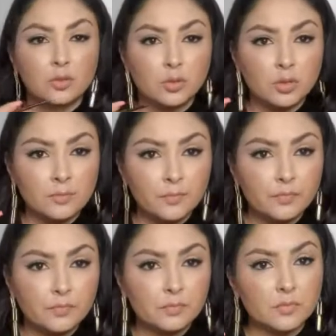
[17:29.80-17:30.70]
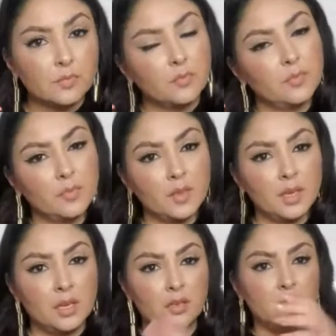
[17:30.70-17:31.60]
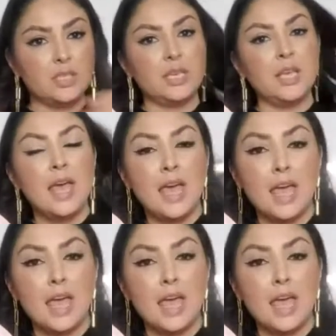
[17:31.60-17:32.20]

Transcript: Cool. You see?